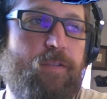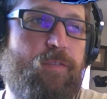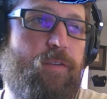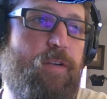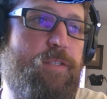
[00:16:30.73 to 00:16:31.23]
the
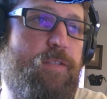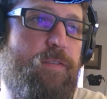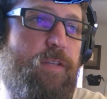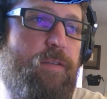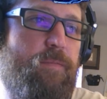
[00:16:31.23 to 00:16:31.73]
crazy
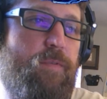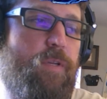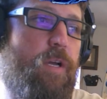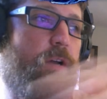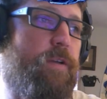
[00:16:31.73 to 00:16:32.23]
thing.
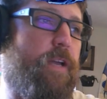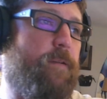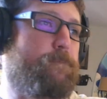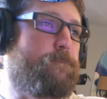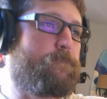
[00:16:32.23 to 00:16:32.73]
Okay.
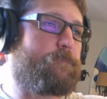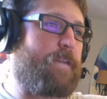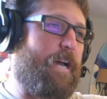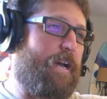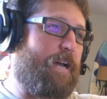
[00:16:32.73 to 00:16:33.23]

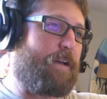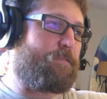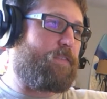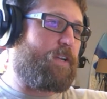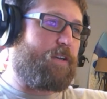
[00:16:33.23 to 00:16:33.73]
I
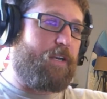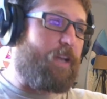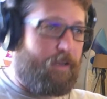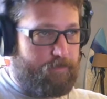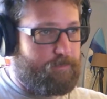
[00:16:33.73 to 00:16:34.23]
figured it out.